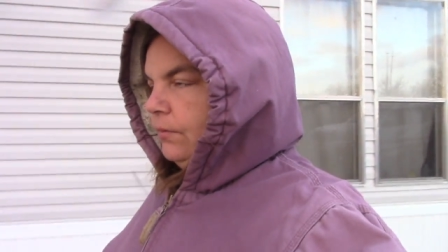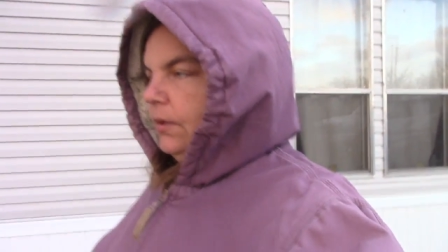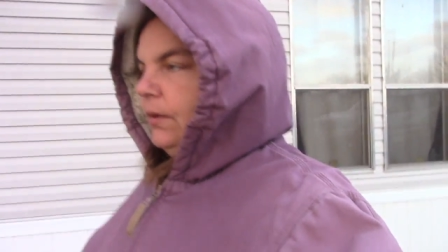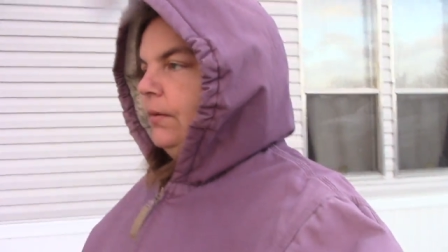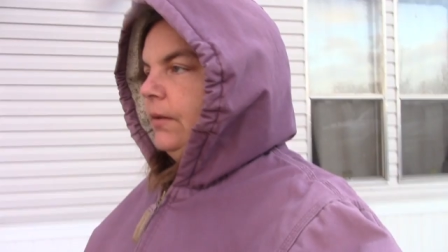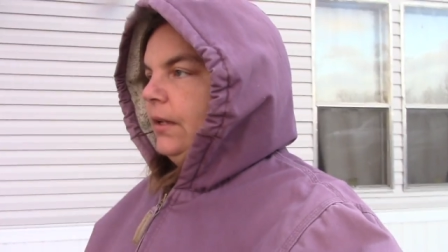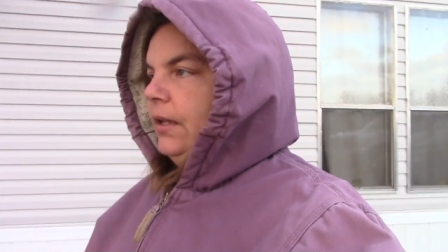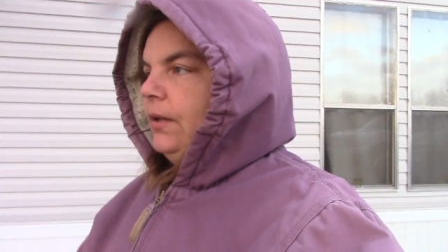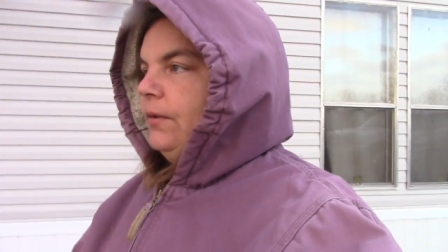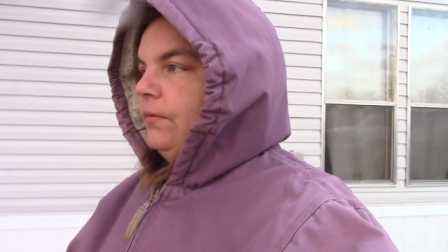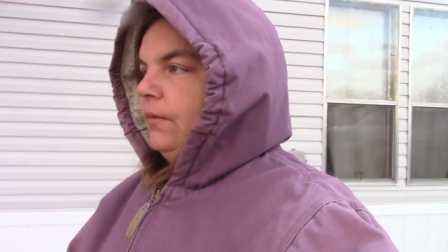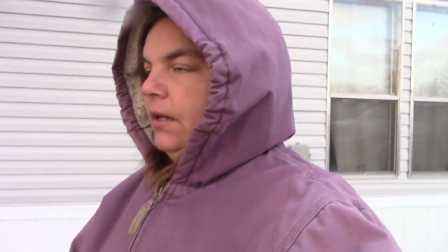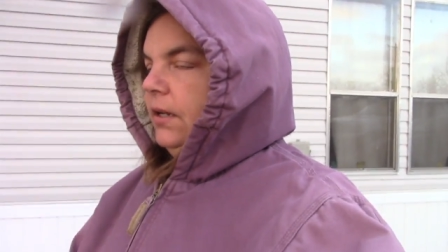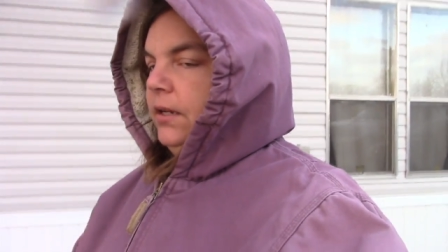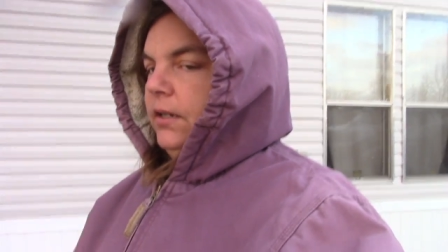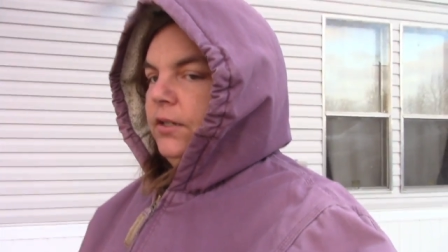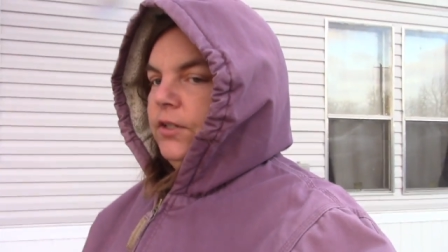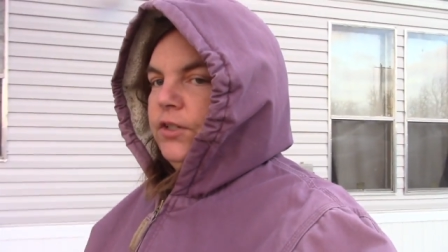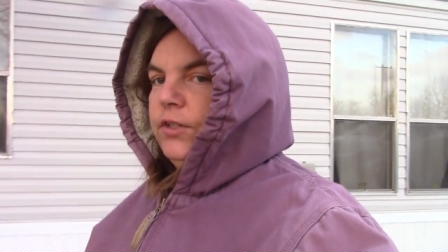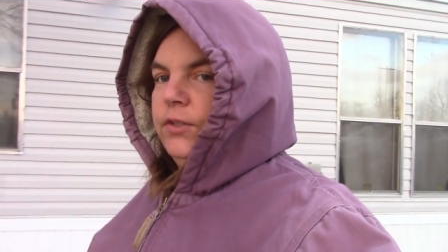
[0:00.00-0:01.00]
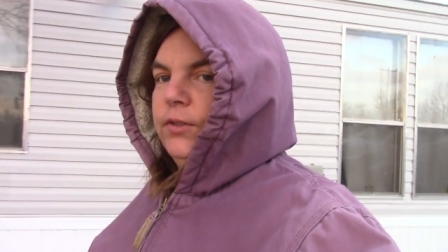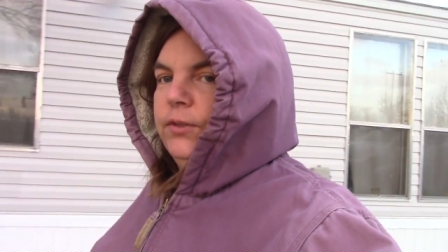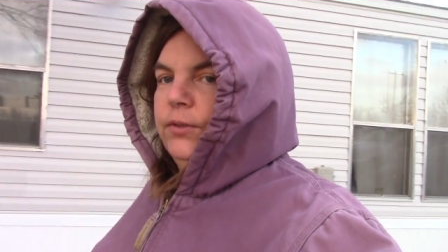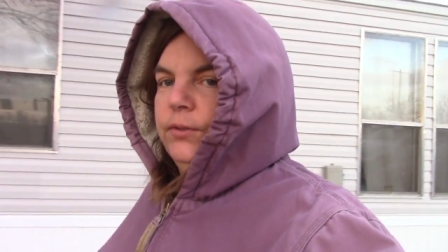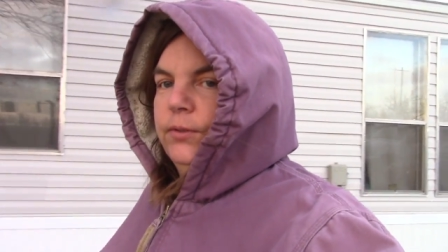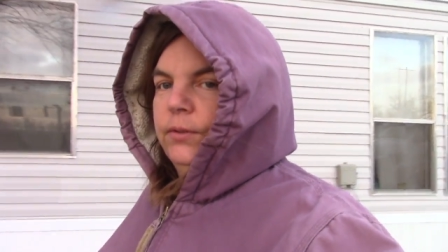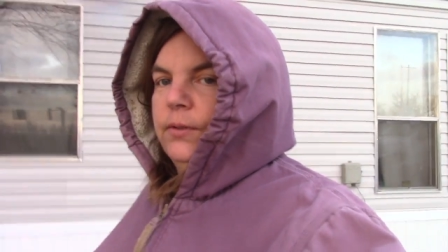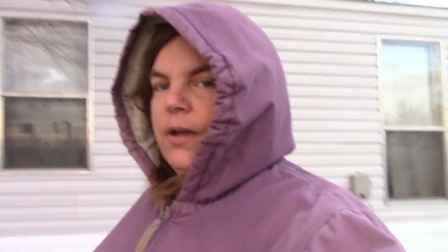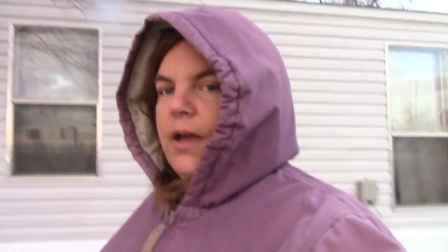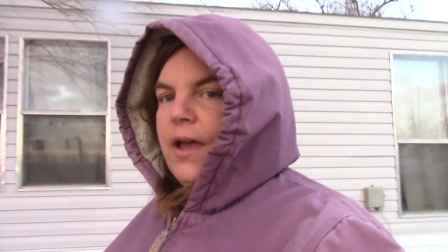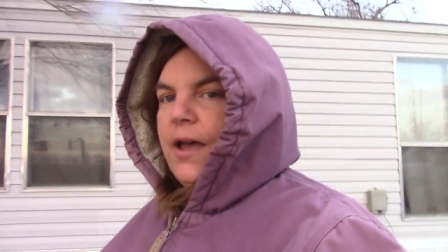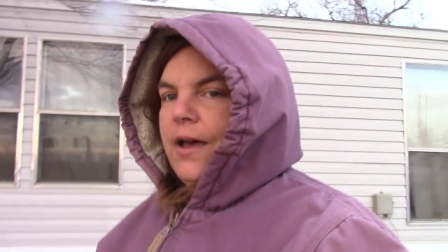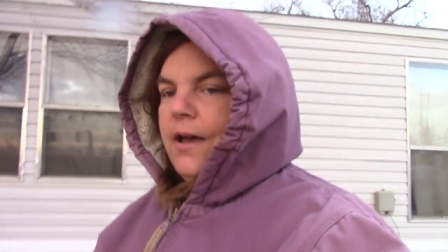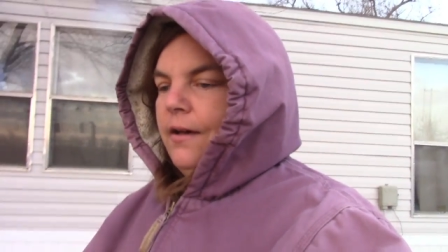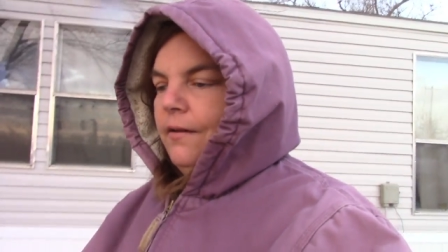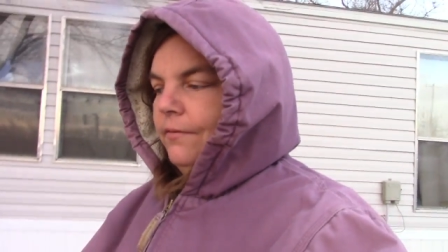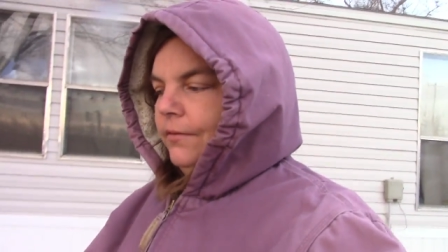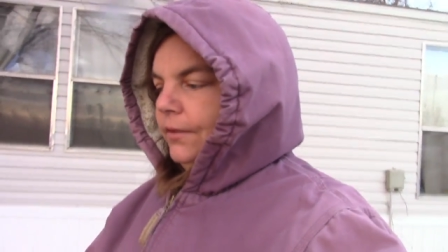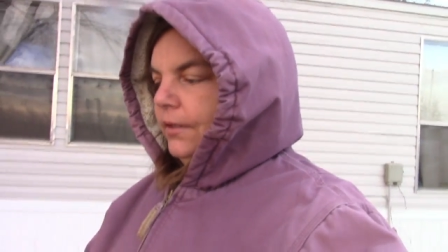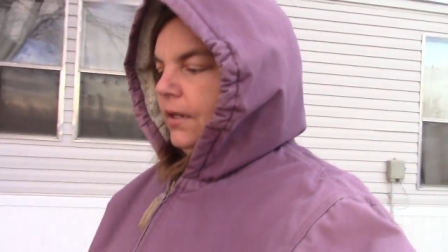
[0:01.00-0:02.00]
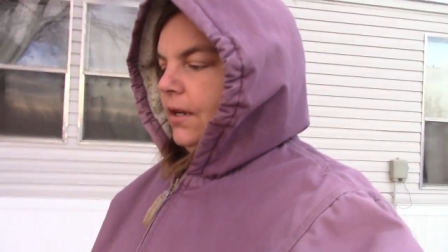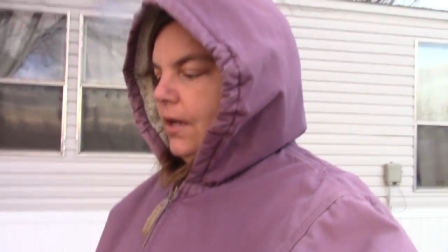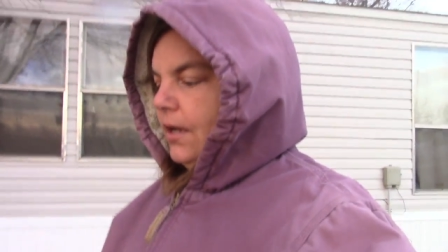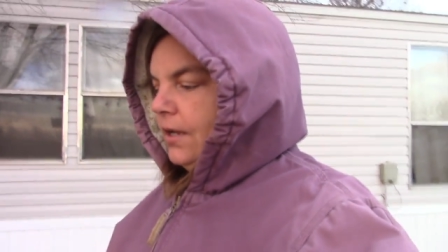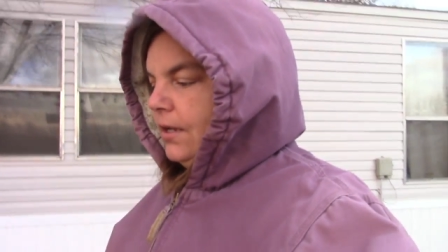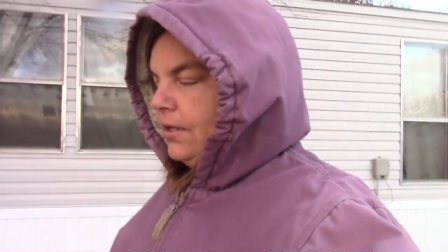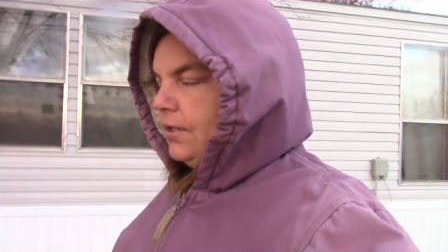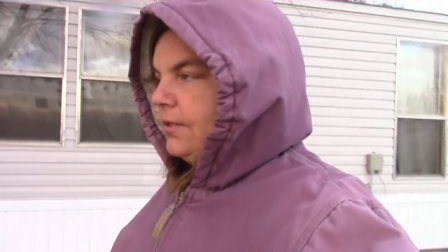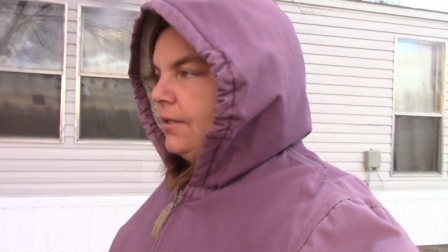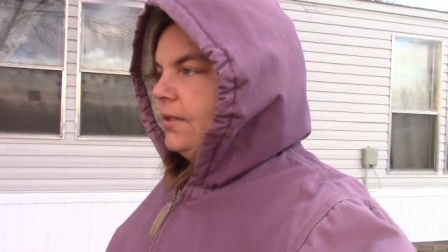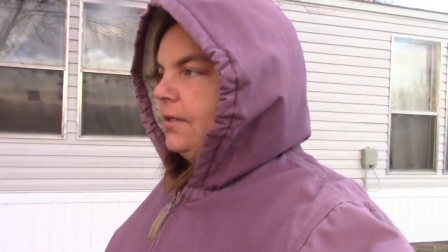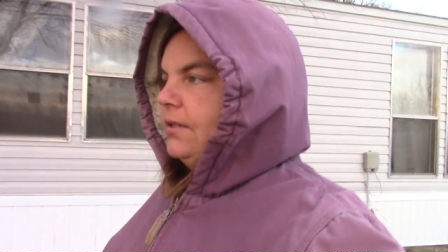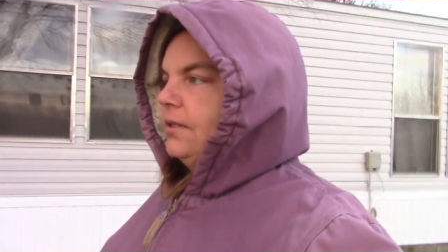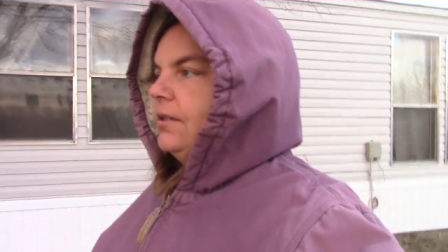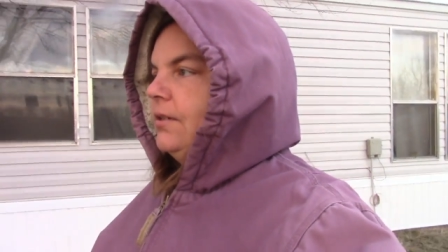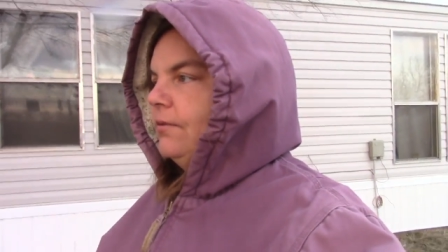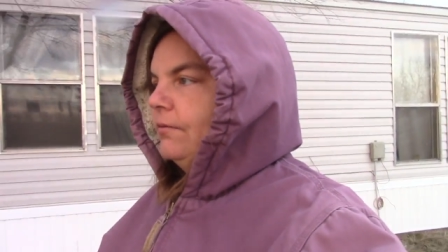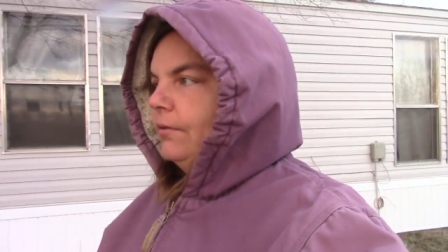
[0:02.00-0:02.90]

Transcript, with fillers: we were getting ready to have a nice,